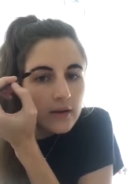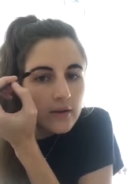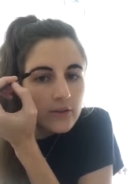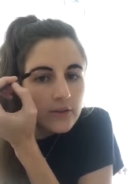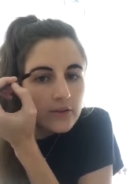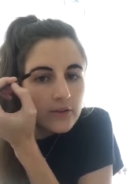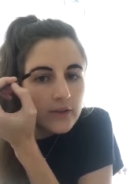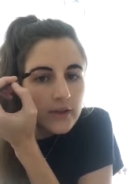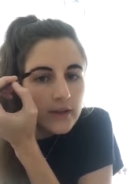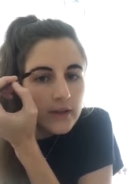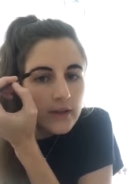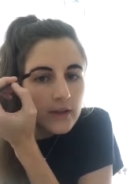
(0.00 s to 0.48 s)

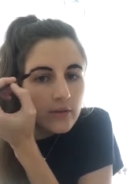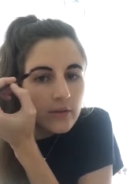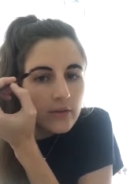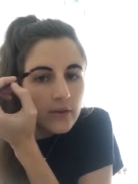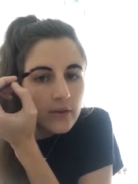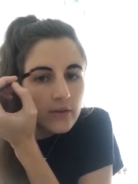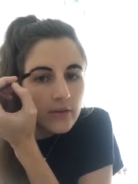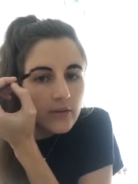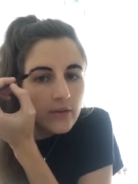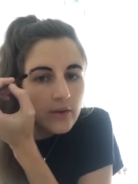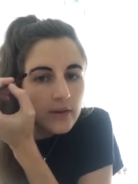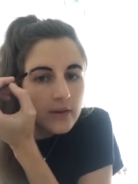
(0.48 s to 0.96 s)
tricky when
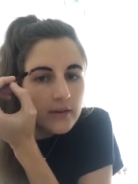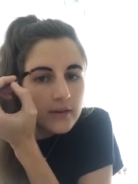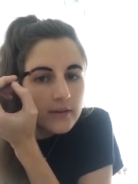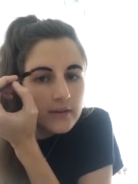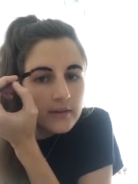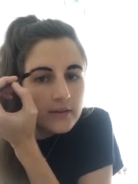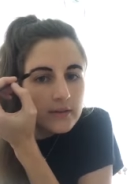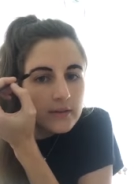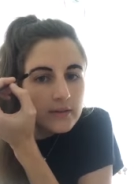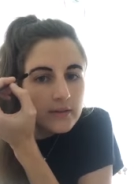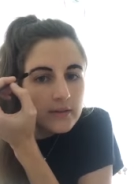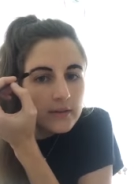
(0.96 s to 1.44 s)
you've got
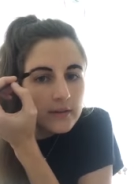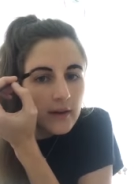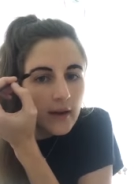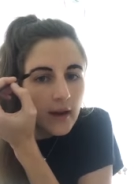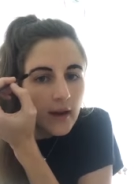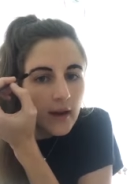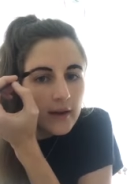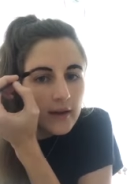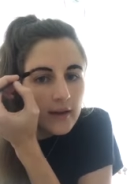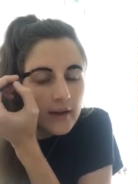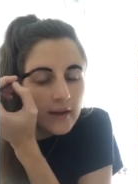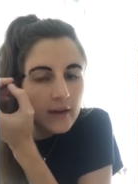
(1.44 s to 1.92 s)

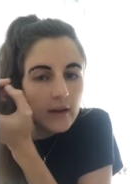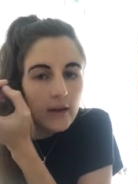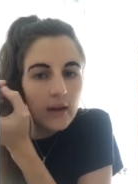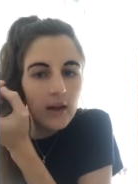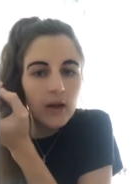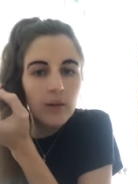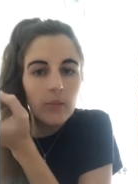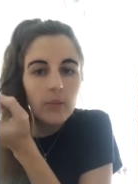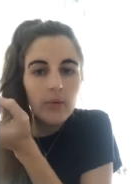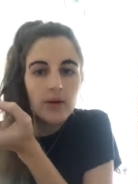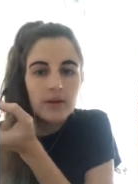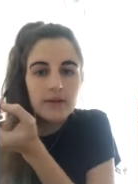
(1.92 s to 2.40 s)
tiny little
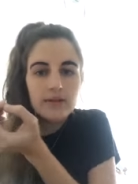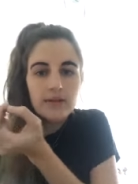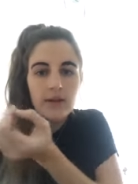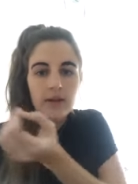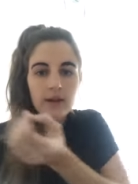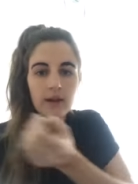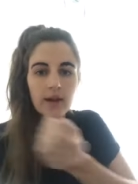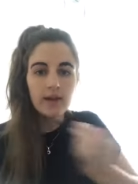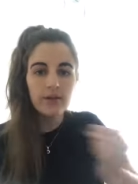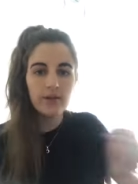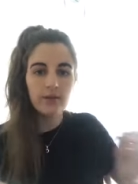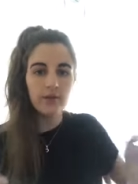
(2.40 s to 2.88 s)
eyebrows
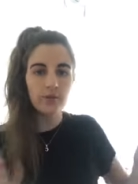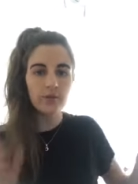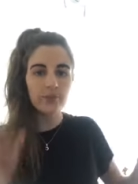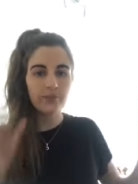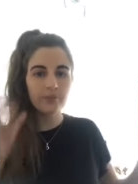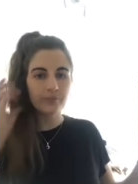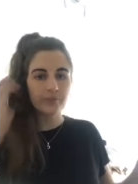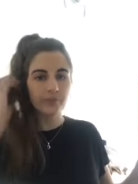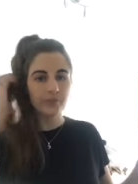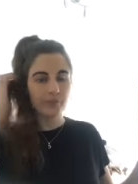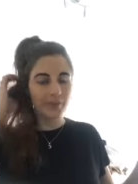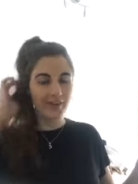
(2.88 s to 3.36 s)
like I do.
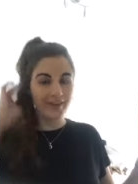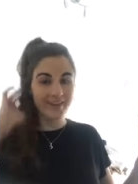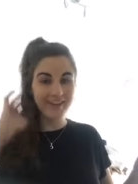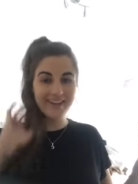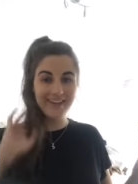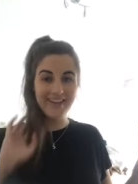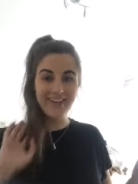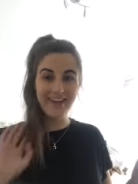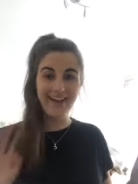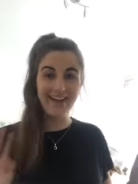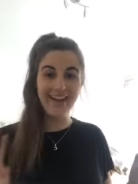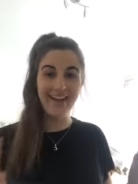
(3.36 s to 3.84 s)

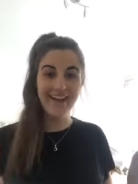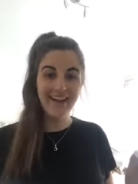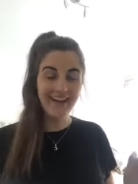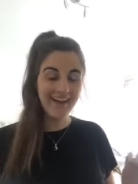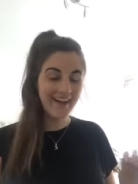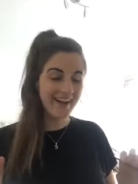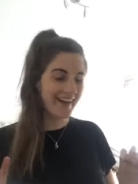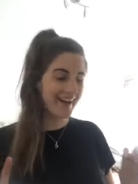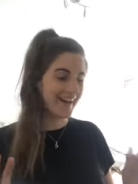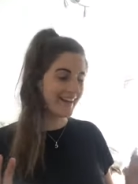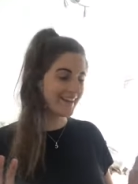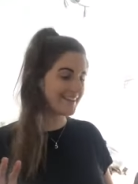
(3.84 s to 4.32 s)
Okay,
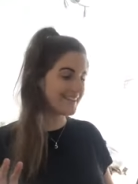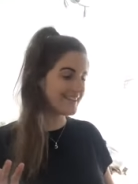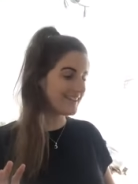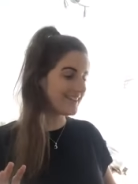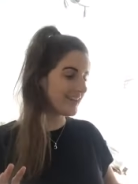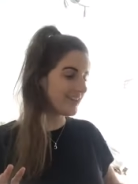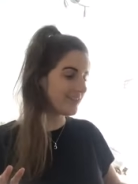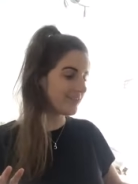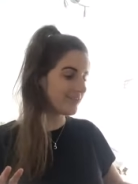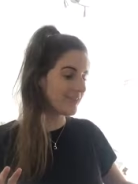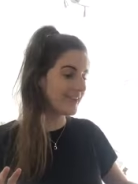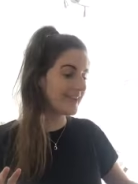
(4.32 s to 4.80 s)
I
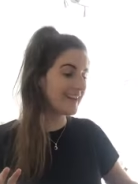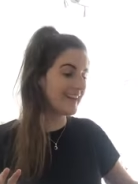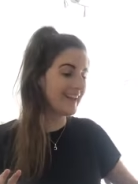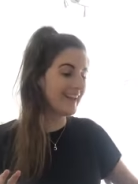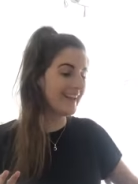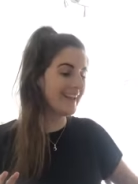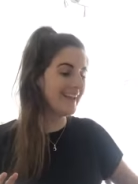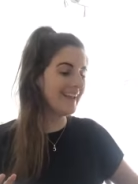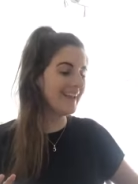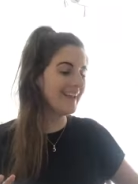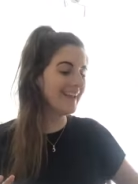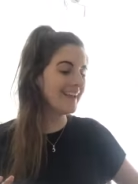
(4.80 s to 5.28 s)

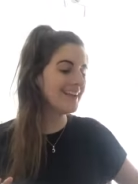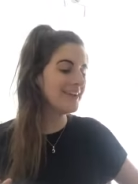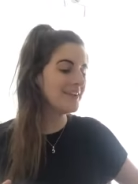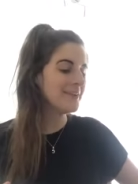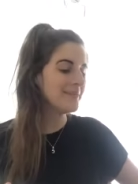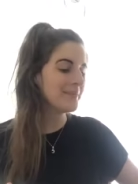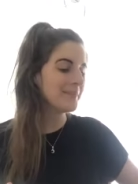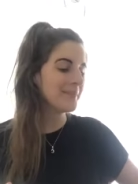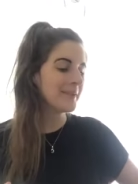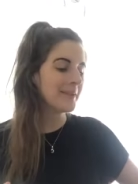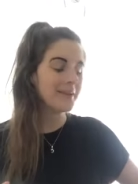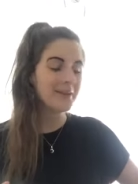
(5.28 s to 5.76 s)
definitely
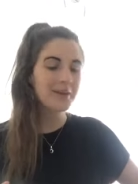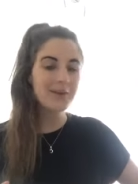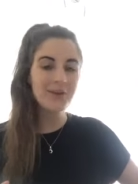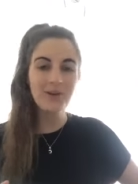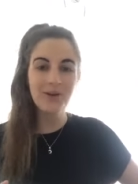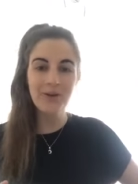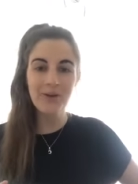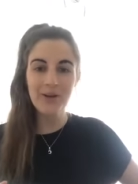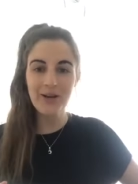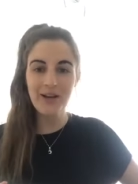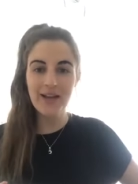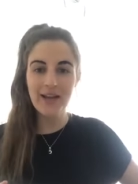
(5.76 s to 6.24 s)

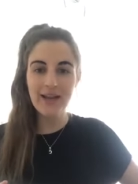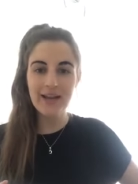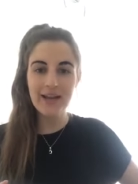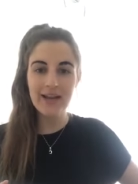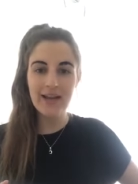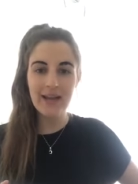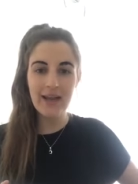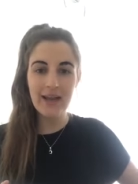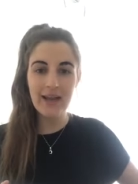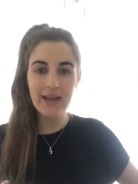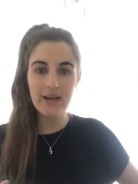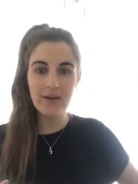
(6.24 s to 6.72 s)
look like an
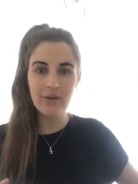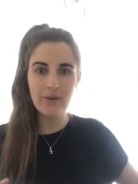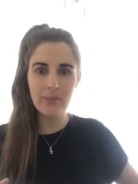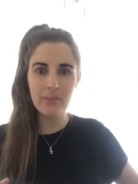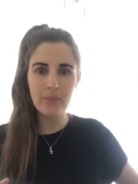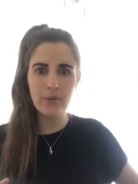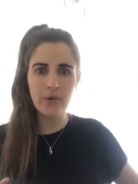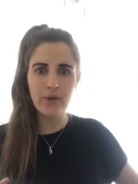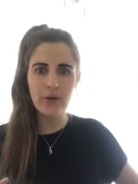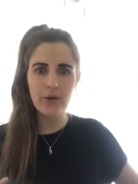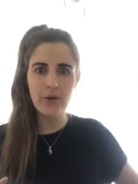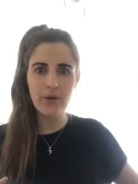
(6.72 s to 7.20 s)
angry
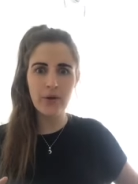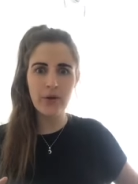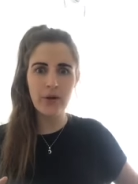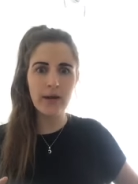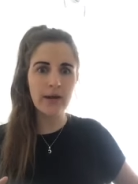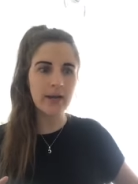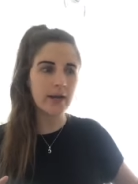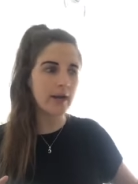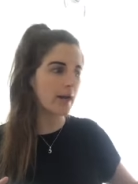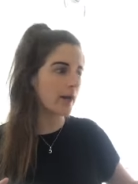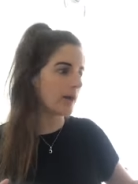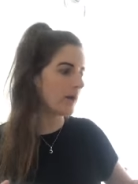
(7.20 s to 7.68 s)
bird
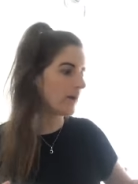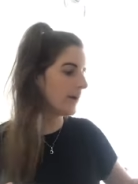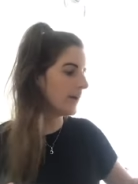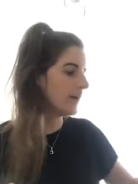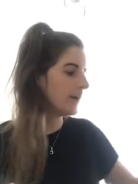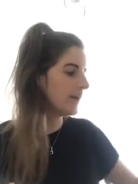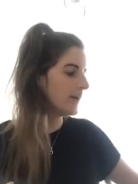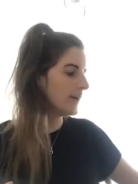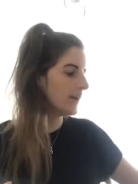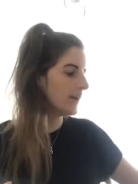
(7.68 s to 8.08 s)
right now.